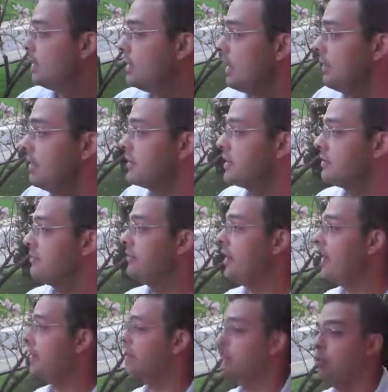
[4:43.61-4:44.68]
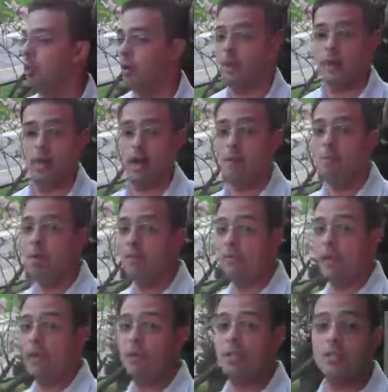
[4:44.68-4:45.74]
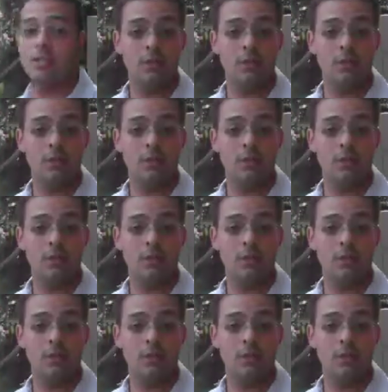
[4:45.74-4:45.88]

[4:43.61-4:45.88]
Now this is very important. I'm over here